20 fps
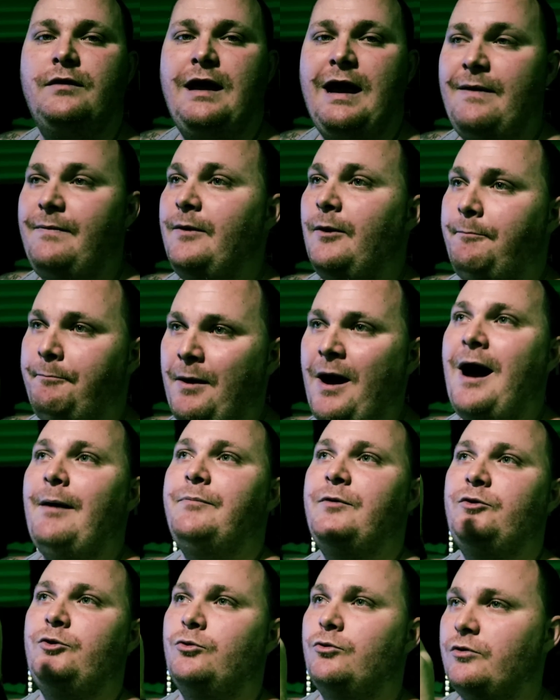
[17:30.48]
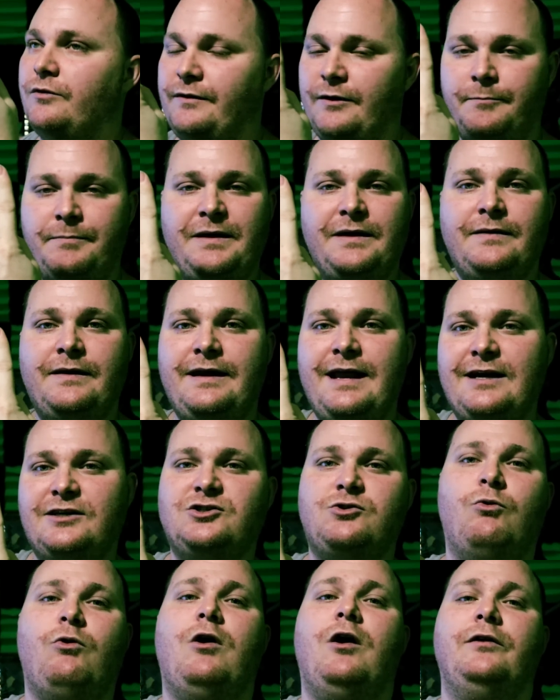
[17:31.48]
And they'll pop the door and they'll be in the
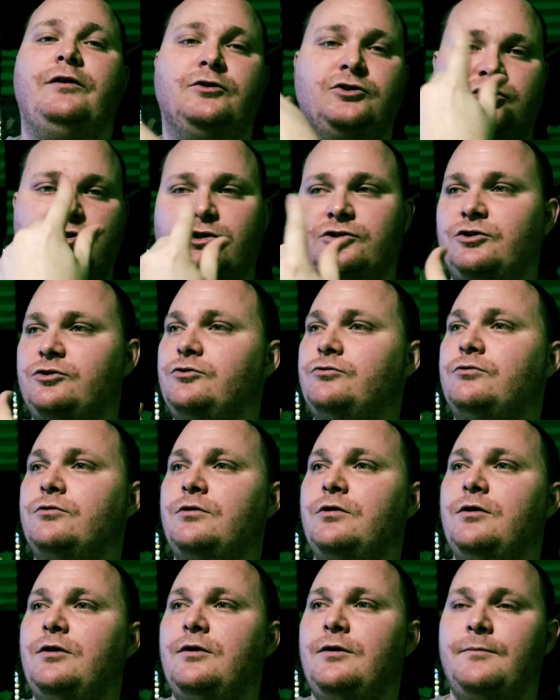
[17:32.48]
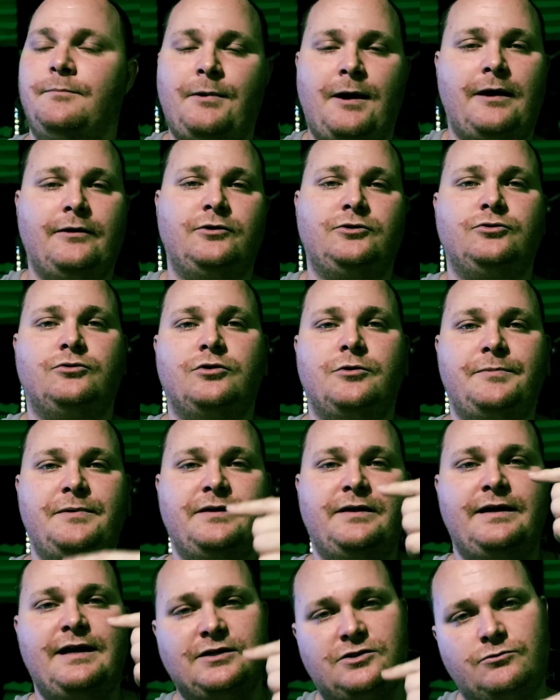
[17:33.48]
next quad. They'll shut the door. Pop the door to be
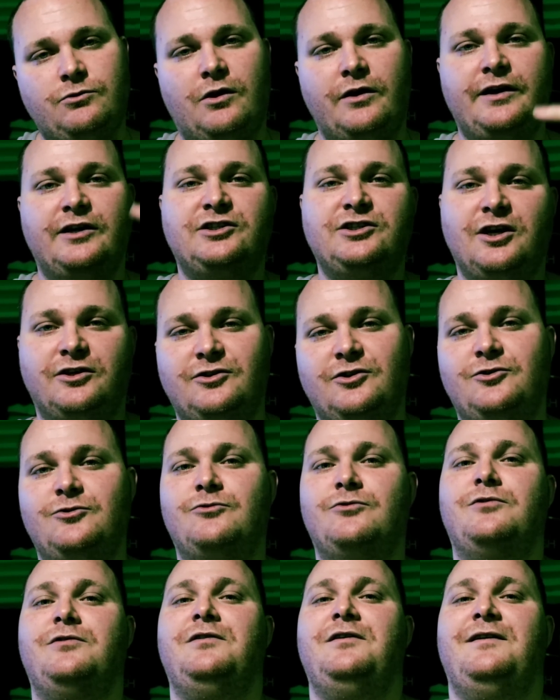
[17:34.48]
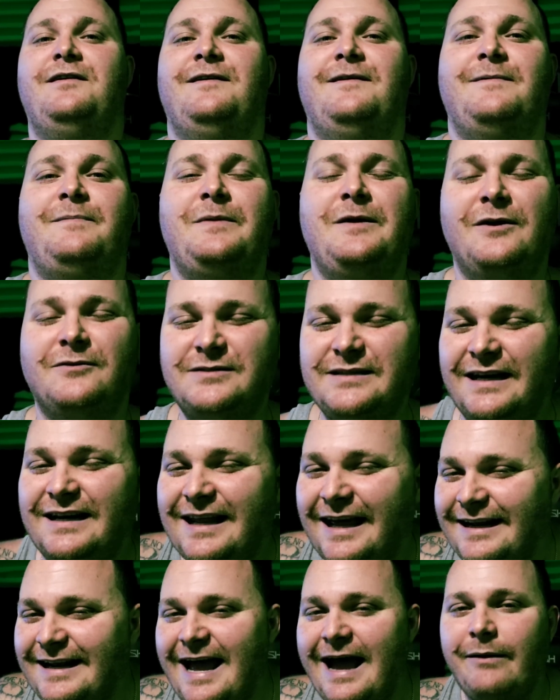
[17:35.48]
in the next quad, they shut the door. You know what I'm
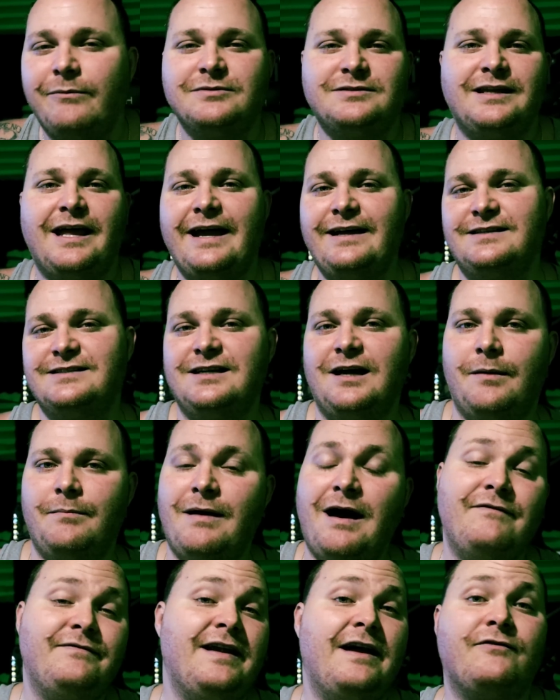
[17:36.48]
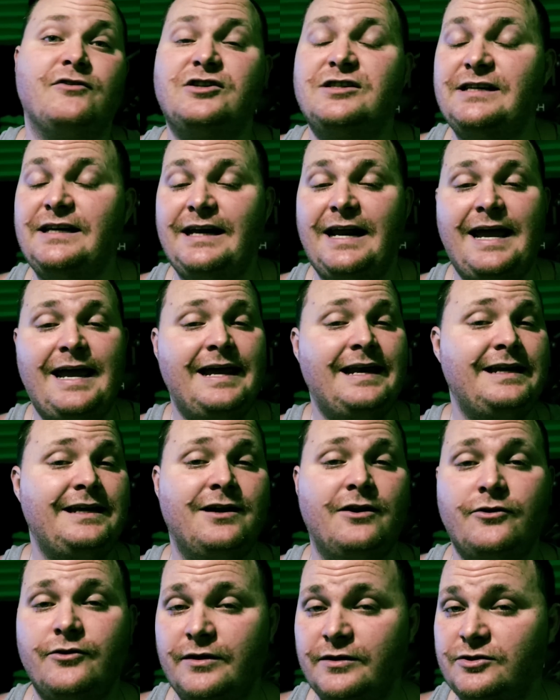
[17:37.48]
saying? Like that was like something I've never seen at
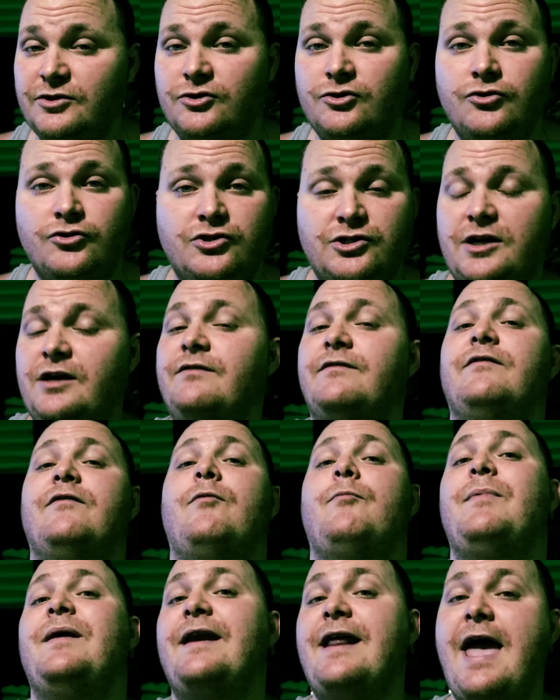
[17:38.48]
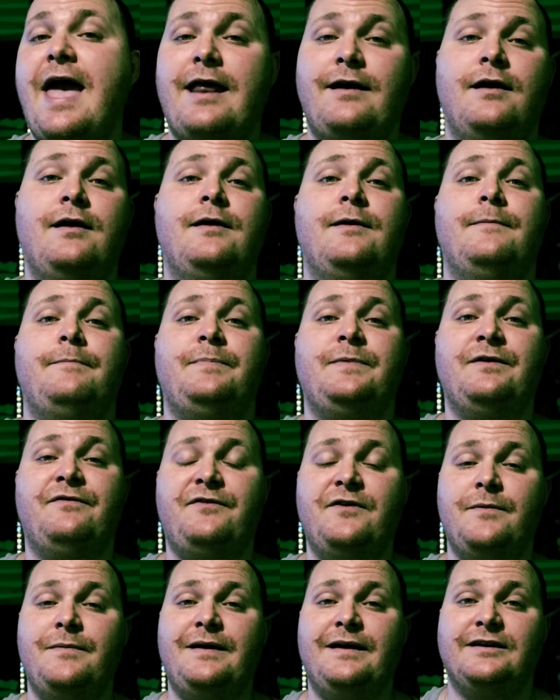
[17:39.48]
any other institution I've ever been at. You
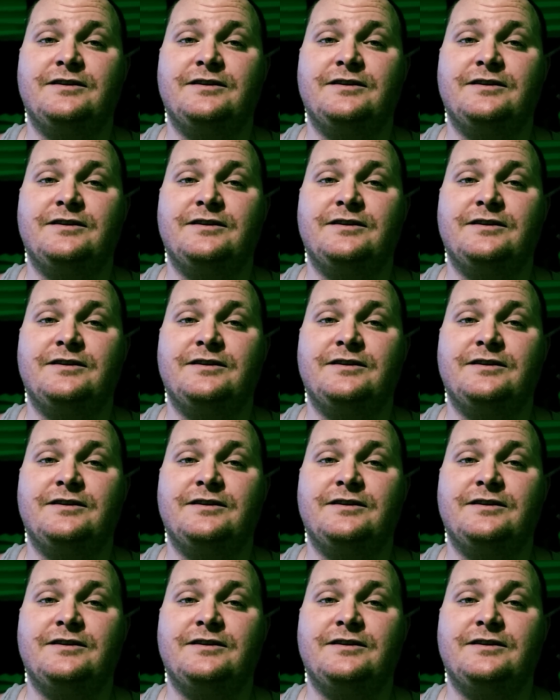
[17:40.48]
feel me?